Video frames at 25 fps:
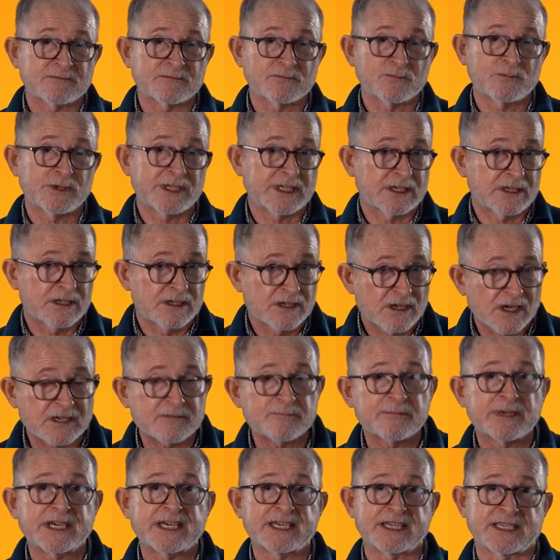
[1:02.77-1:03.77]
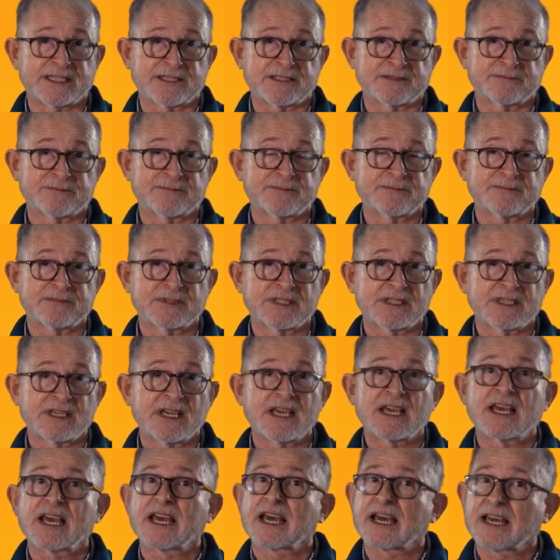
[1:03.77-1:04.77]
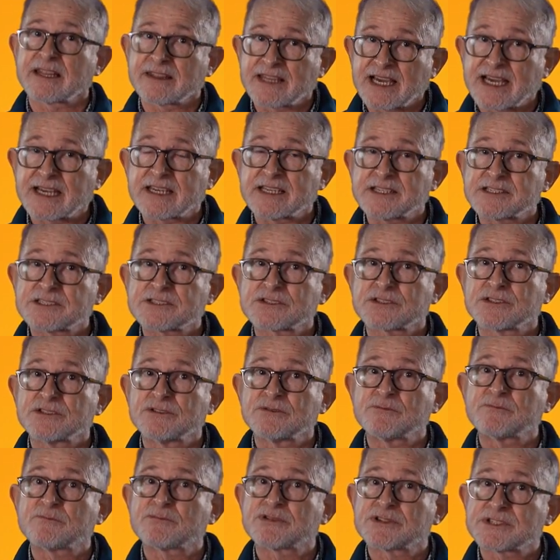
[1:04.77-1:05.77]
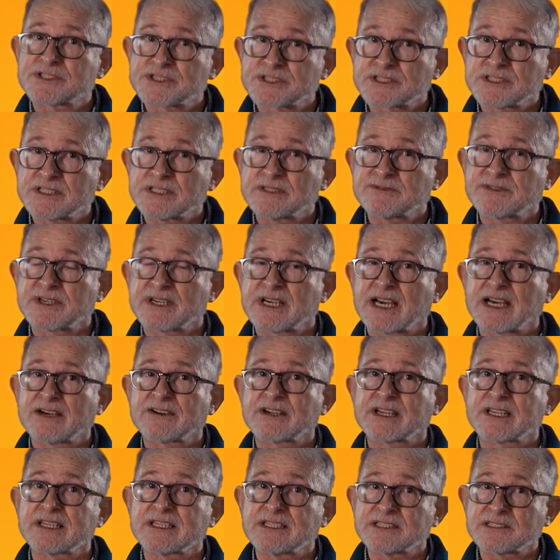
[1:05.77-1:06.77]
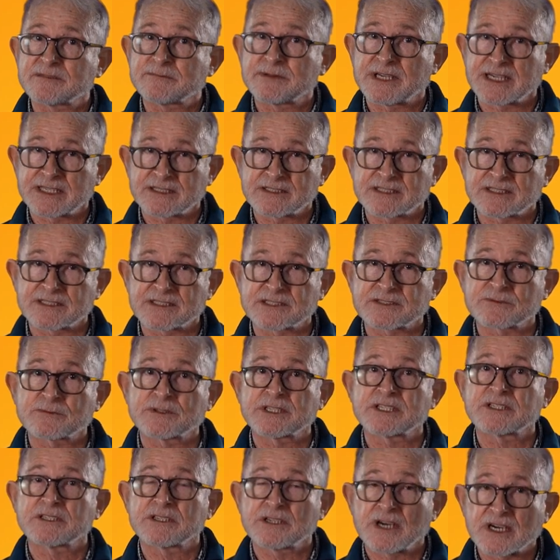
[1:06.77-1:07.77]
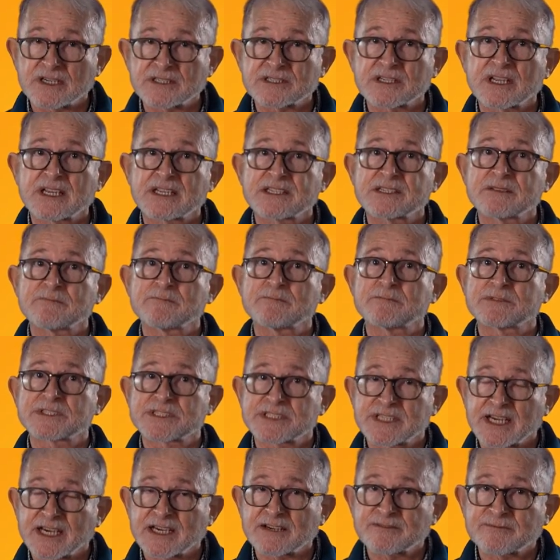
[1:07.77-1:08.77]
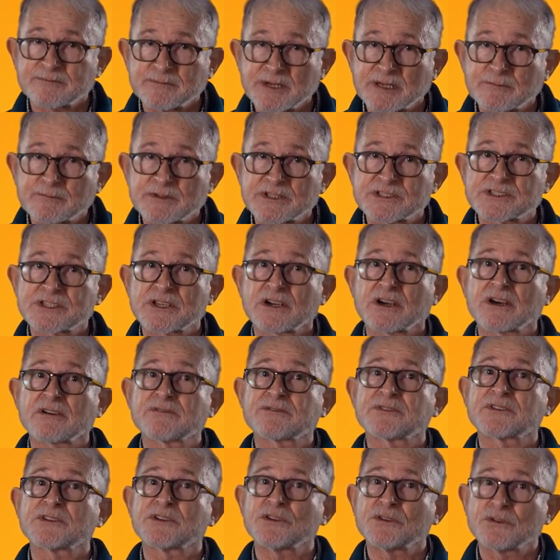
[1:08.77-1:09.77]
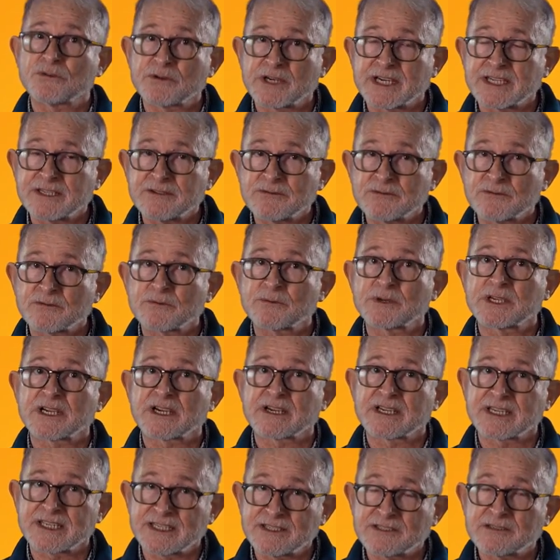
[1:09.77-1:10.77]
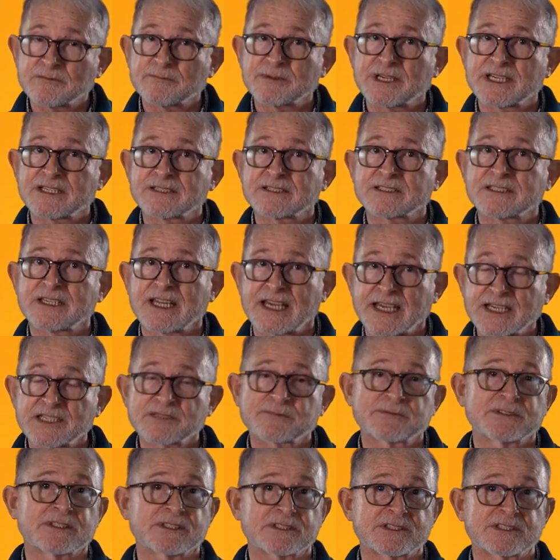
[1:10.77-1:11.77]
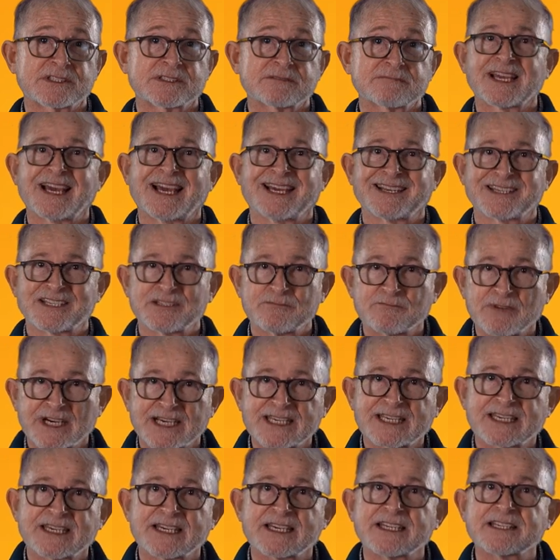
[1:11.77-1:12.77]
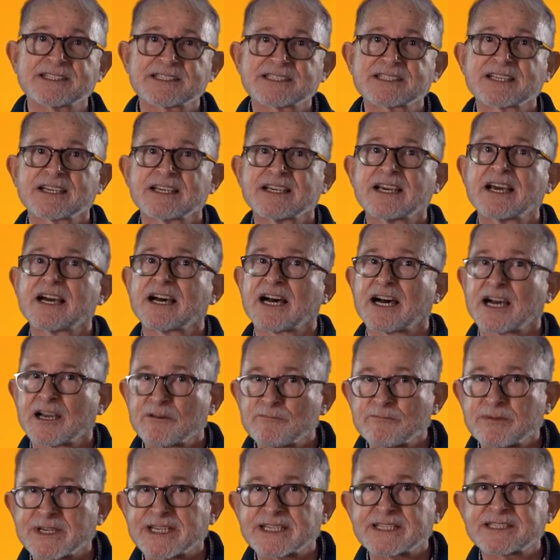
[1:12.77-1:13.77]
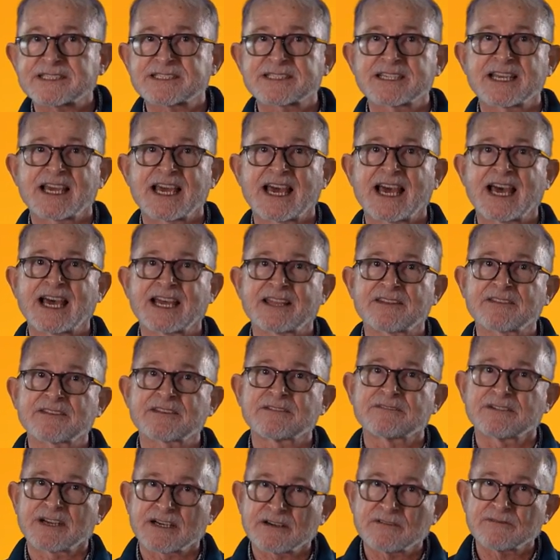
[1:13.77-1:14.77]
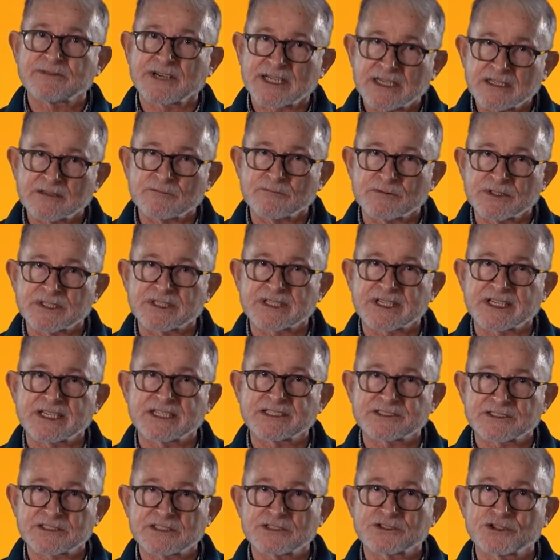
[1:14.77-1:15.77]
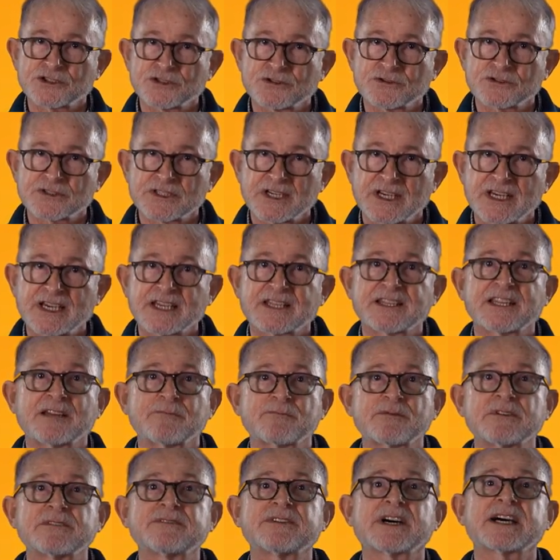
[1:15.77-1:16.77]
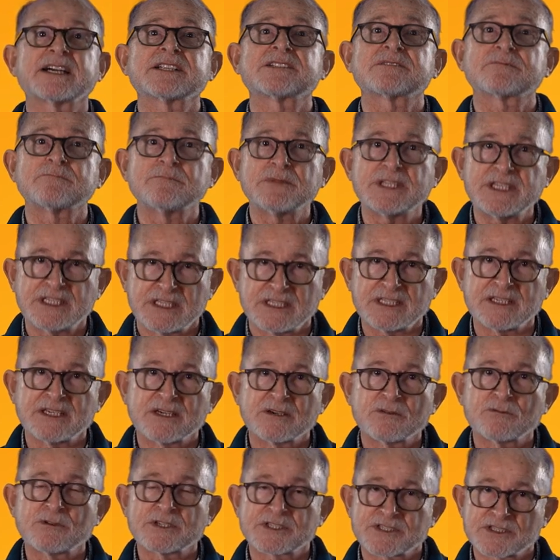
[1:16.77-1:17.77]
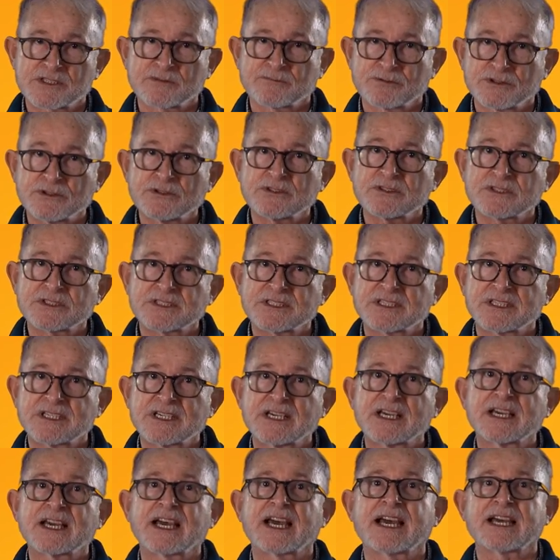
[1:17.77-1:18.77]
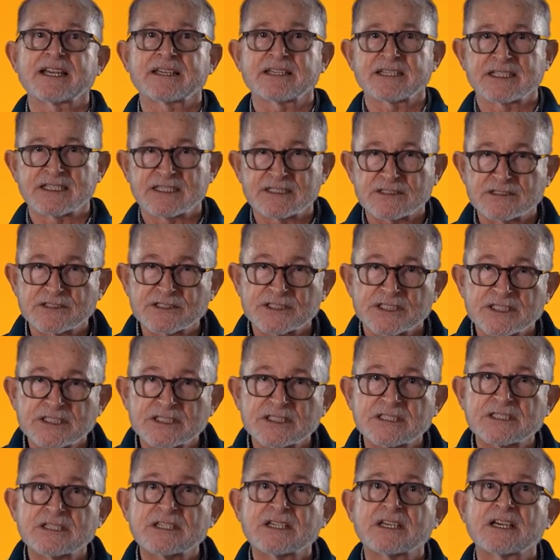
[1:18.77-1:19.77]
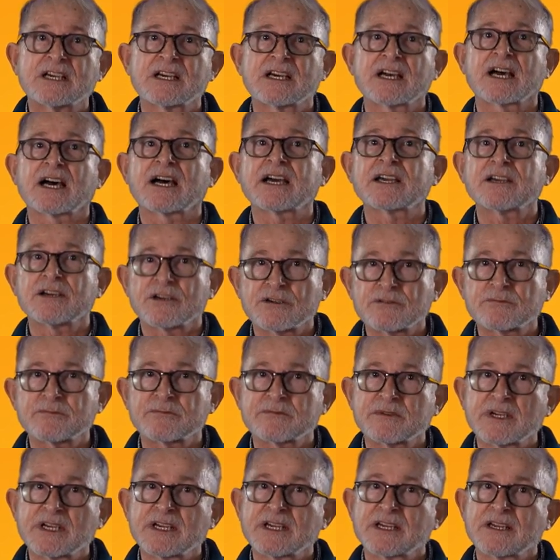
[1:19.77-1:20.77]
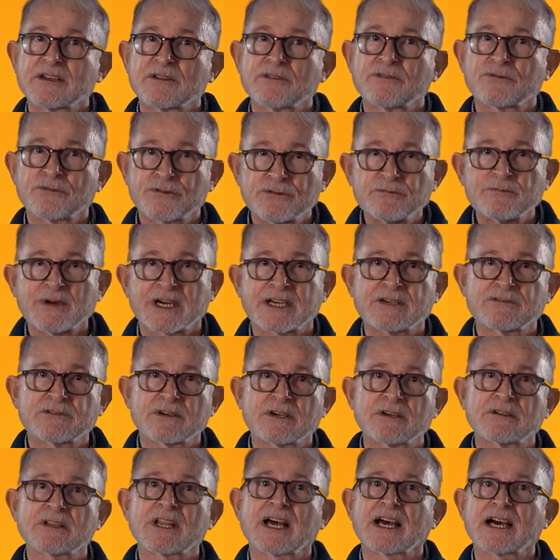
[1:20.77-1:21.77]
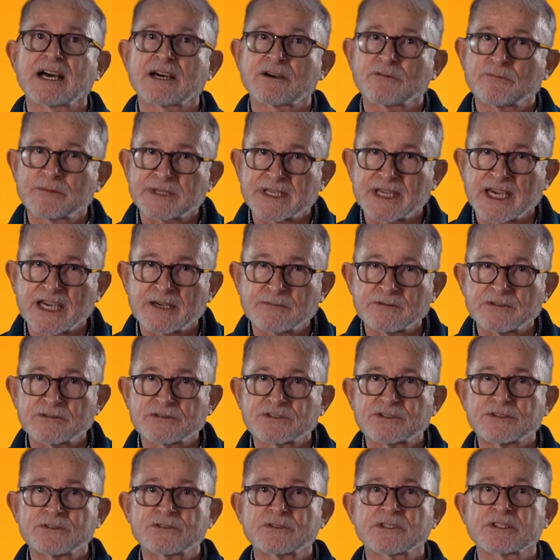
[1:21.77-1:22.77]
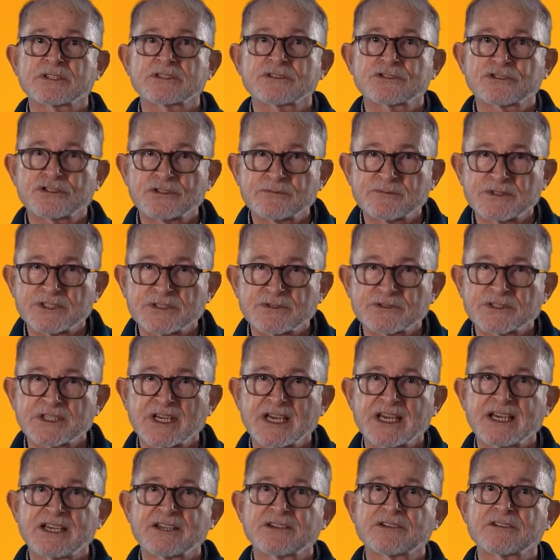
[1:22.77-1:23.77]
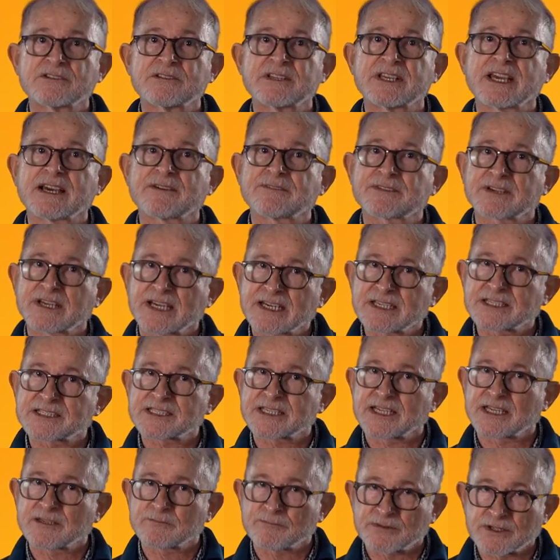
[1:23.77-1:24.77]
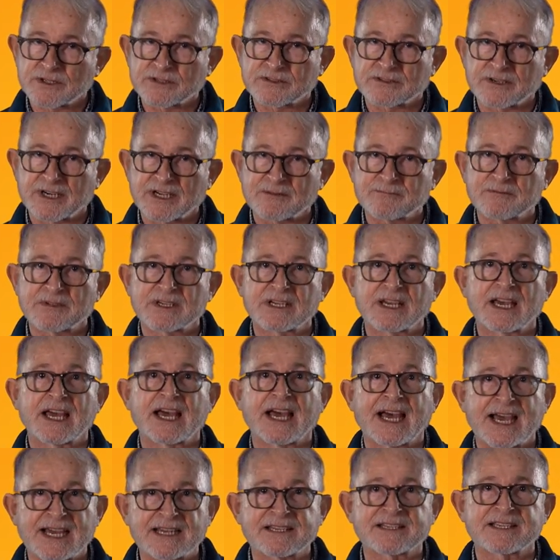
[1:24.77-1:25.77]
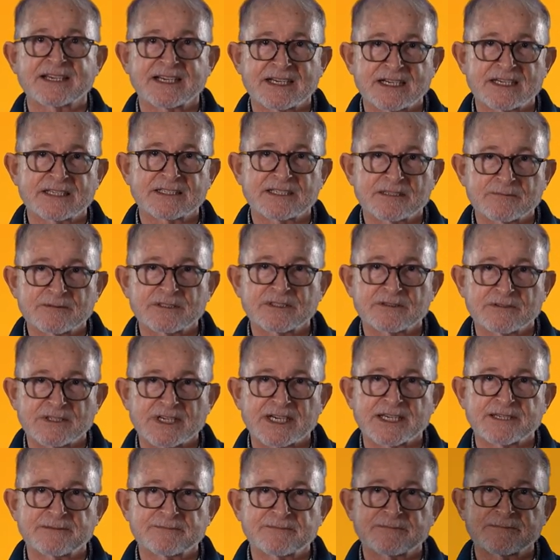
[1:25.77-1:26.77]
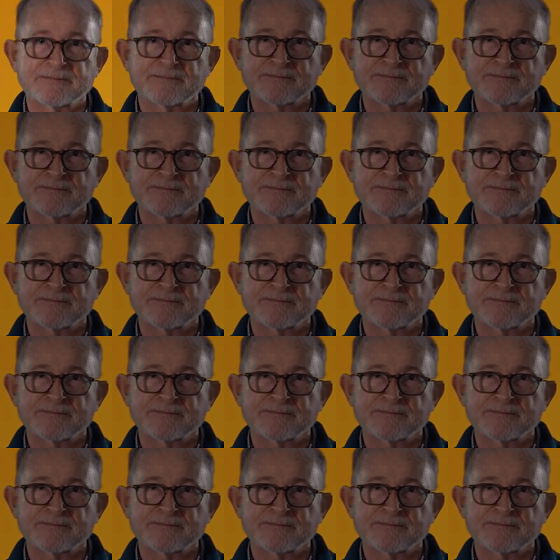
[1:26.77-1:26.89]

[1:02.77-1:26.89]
We are not paid. And that is to preserve our independence. We are not staff members of the UN. We are independent experts. And in my case, I'm based at the Raoul Wallenberg Institute that provides me with support. And in turn, I hope through my role, I'll be able to contribute to the Afghanistan program at RWI.